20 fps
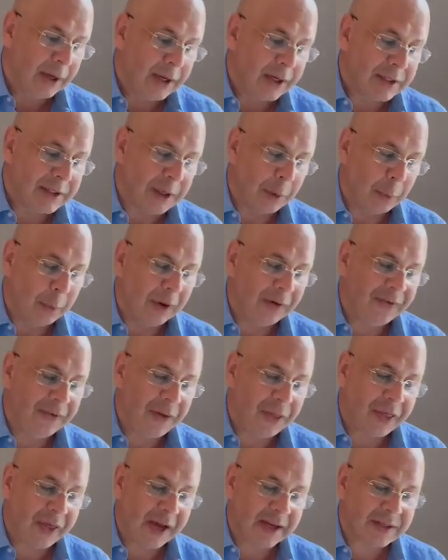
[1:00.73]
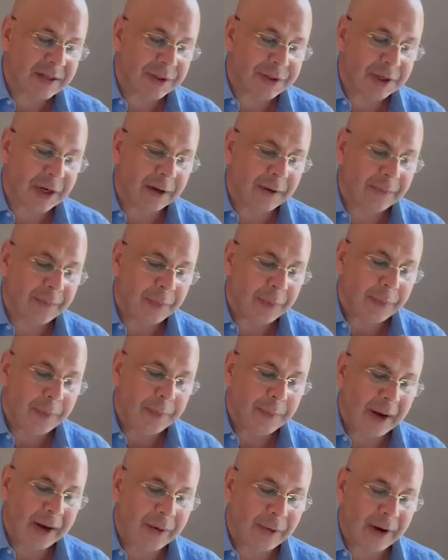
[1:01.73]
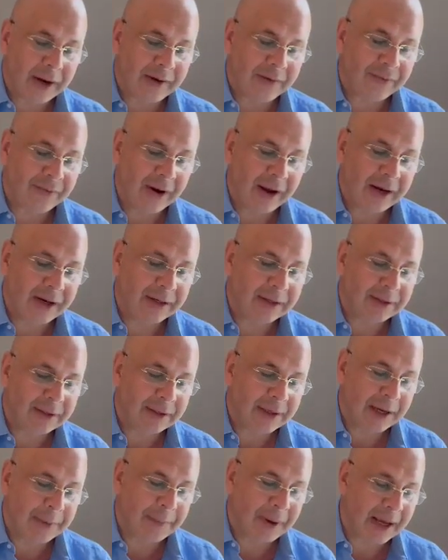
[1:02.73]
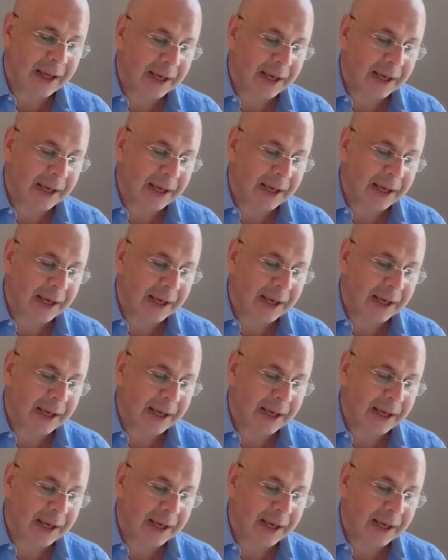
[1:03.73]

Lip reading: Sir Wilfrid Thesiger, my great friend and my